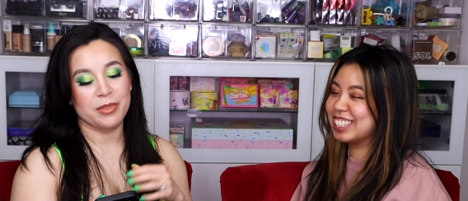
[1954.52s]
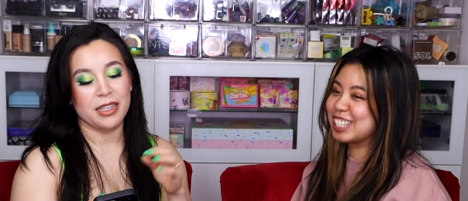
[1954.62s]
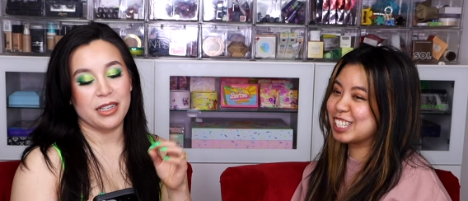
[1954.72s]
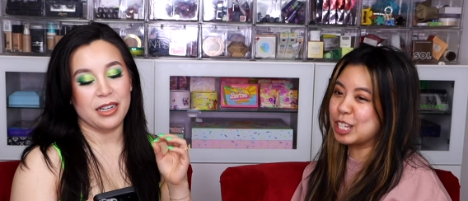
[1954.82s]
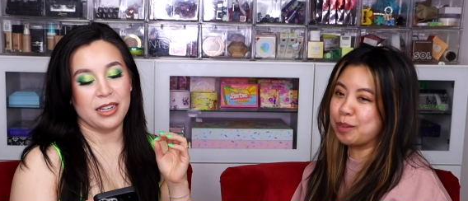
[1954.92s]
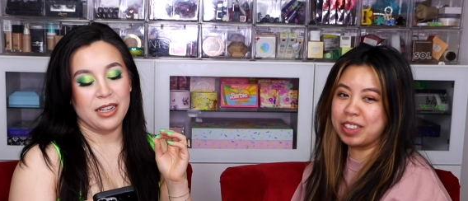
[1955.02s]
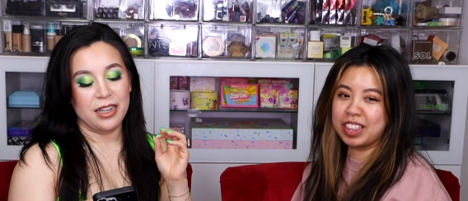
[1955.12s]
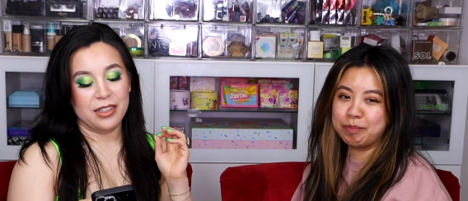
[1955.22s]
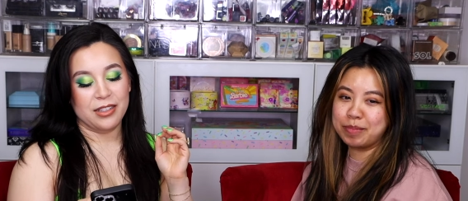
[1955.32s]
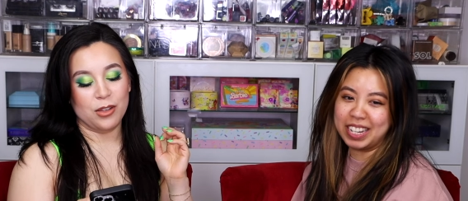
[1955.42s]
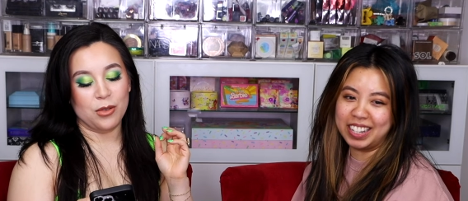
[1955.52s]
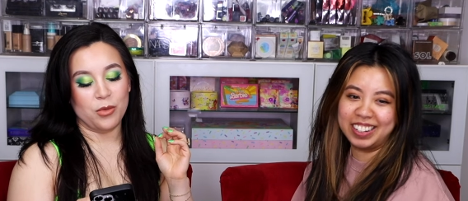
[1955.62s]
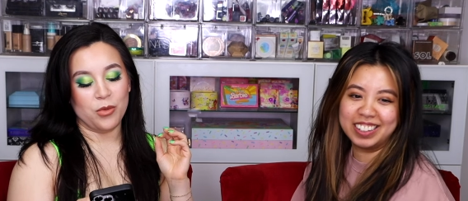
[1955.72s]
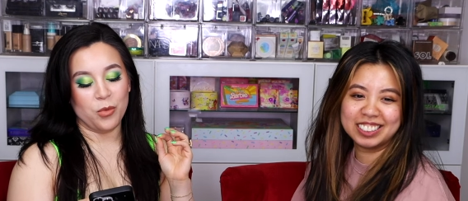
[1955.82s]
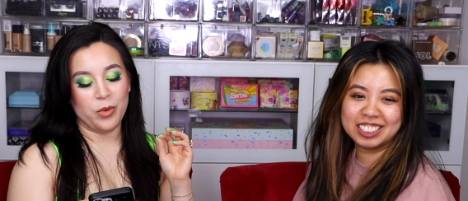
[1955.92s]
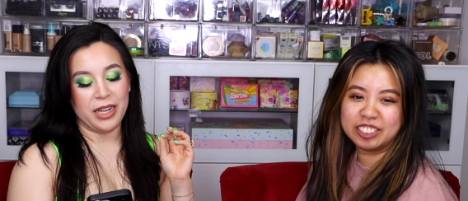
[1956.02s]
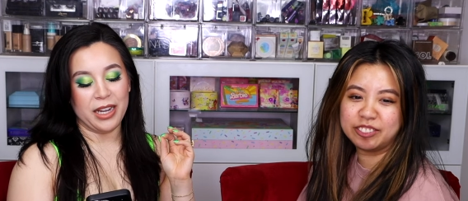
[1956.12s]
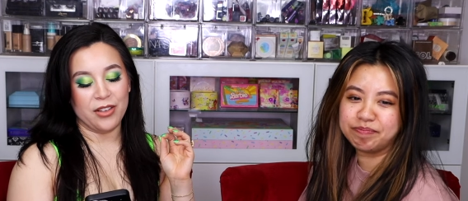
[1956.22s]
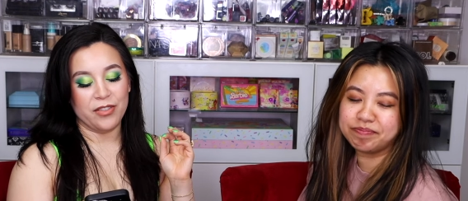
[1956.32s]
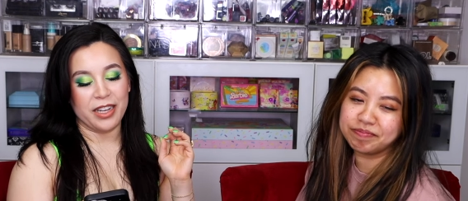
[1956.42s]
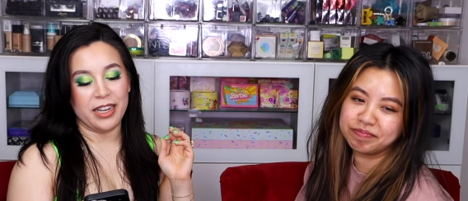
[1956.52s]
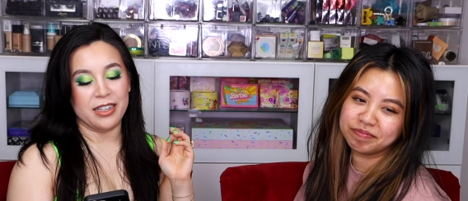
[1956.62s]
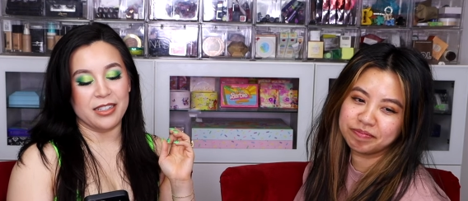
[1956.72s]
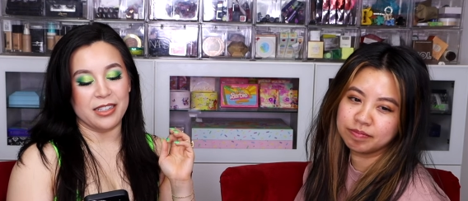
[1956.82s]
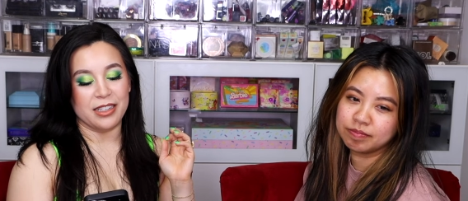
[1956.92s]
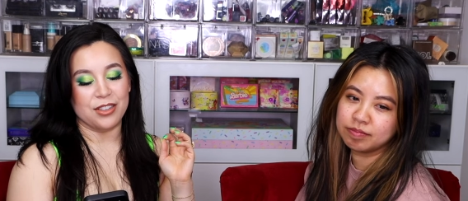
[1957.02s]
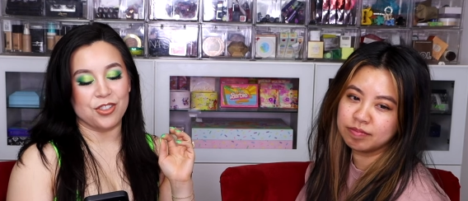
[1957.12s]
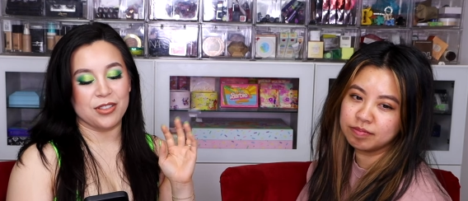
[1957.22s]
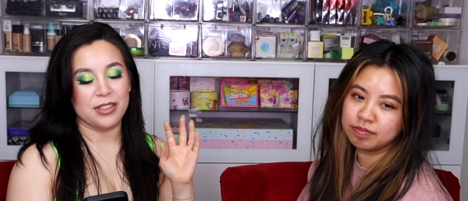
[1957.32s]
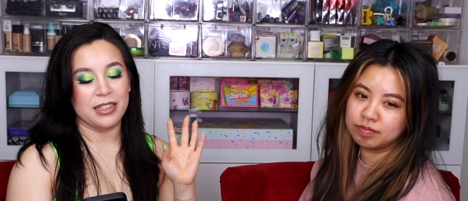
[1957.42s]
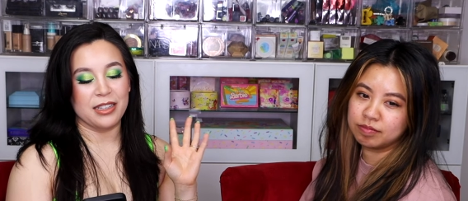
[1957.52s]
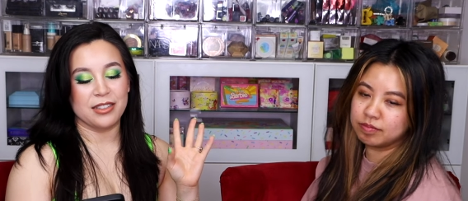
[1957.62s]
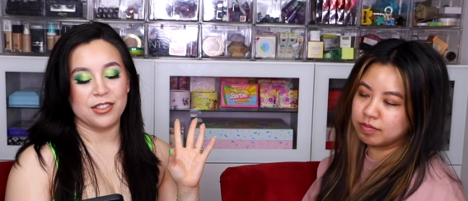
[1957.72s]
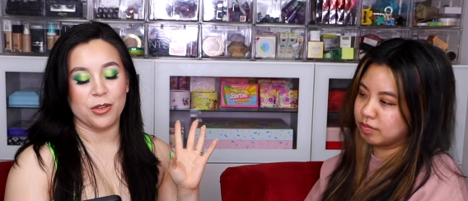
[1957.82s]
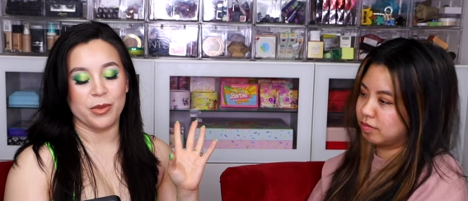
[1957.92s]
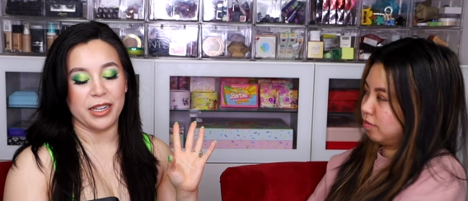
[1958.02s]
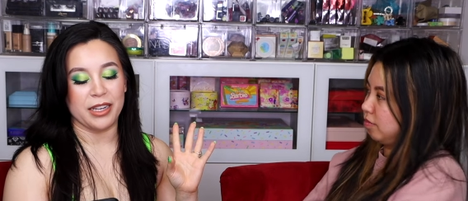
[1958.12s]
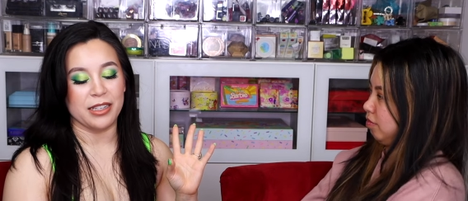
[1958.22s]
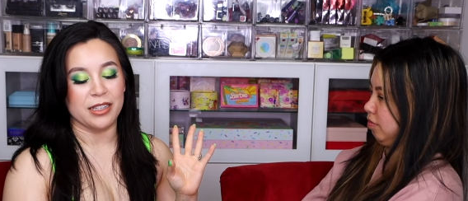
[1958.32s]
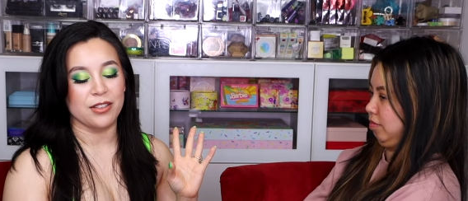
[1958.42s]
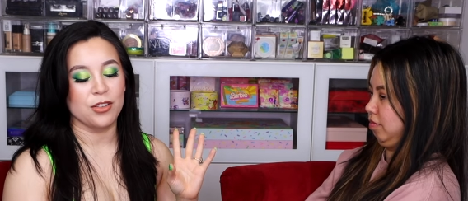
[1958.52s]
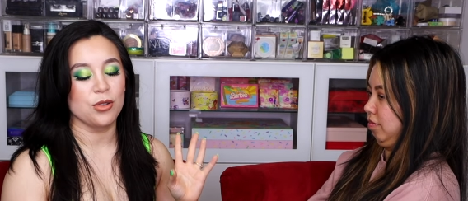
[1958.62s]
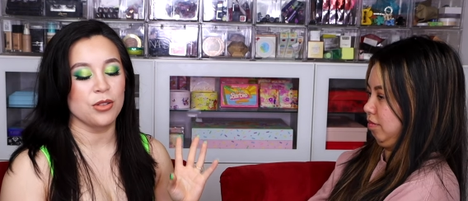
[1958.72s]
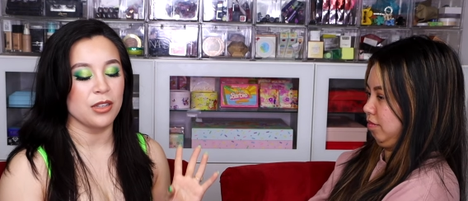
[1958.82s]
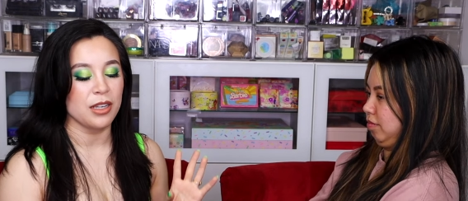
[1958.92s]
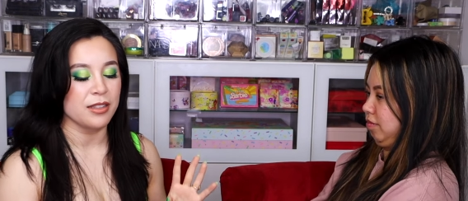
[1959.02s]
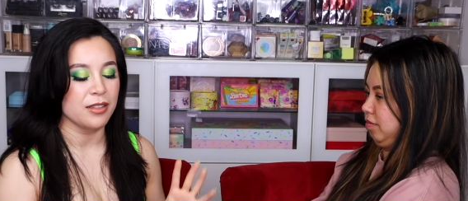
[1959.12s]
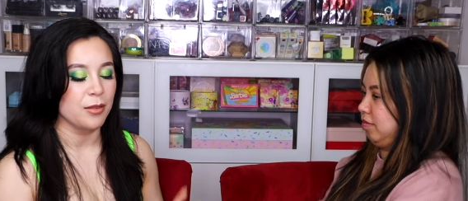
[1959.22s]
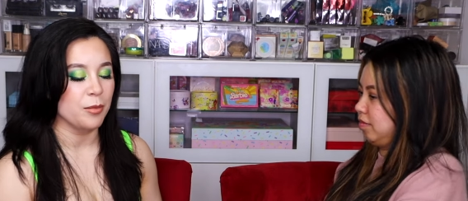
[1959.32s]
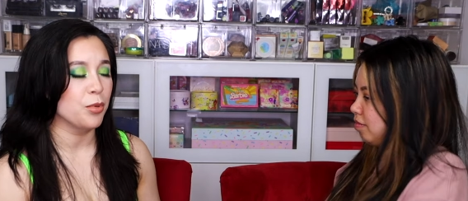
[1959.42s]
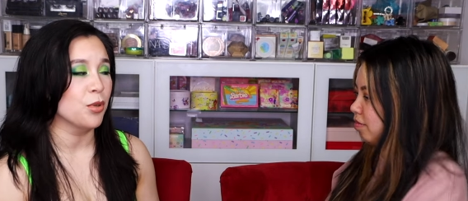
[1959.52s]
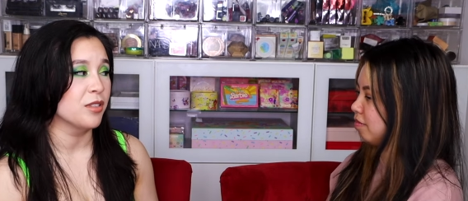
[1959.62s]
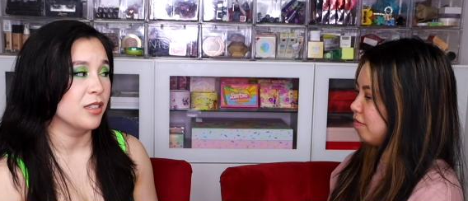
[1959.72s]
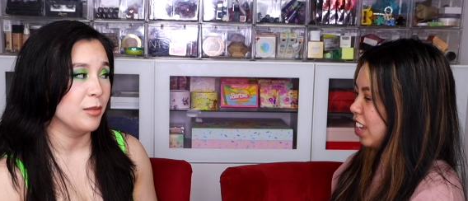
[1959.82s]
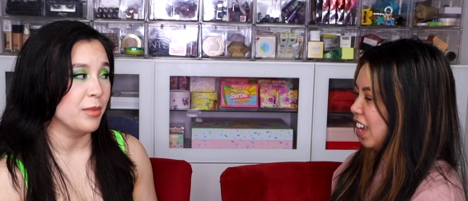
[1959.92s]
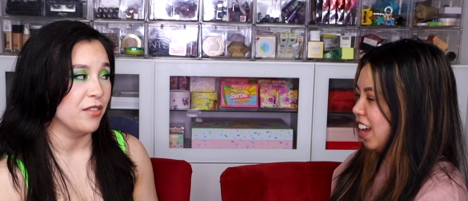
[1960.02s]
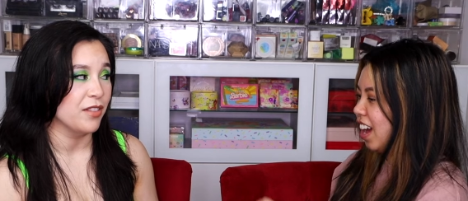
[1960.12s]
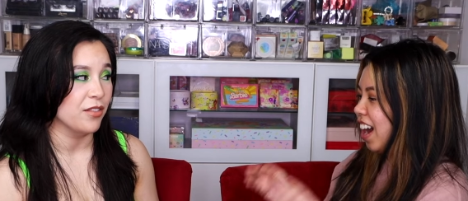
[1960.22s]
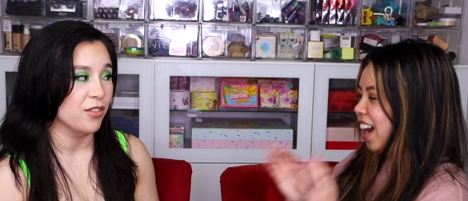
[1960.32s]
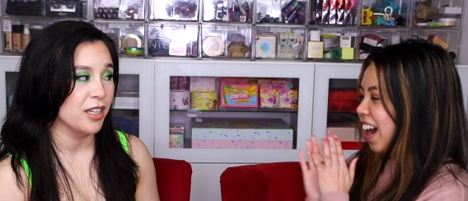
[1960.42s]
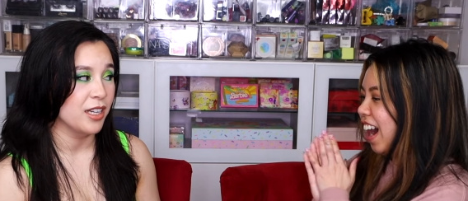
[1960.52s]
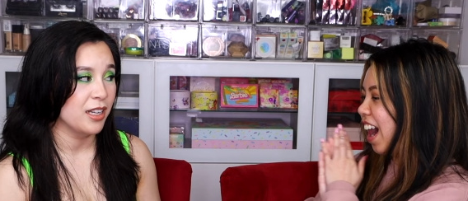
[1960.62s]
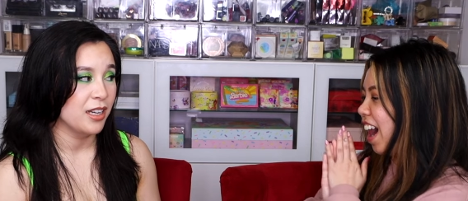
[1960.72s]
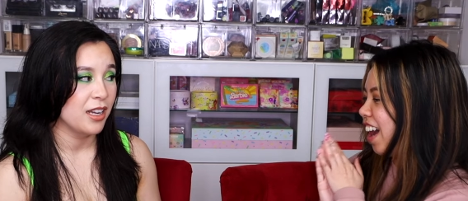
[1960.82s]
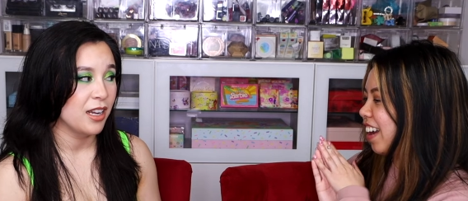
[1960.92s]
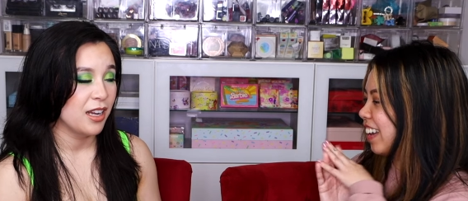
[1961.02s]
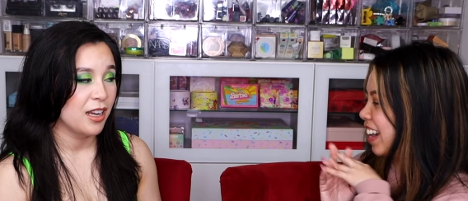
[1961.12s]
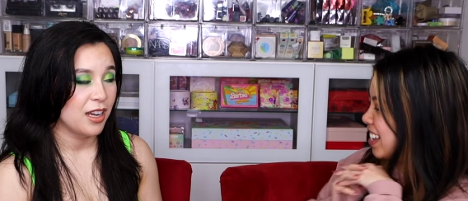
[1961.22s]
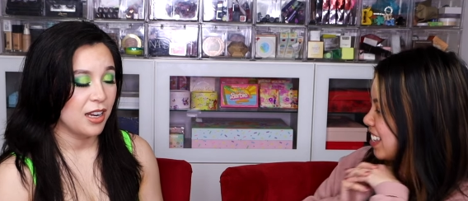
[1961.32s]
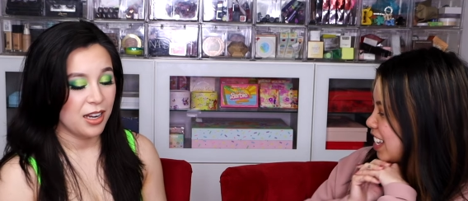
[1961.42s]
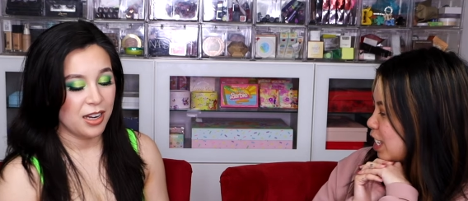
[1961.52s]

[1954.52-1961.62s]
Speaker 1: did. Some of them so did. So we have AD, just like, let's start with AD because her look is personally my favorite.
Speaker 2: Can I say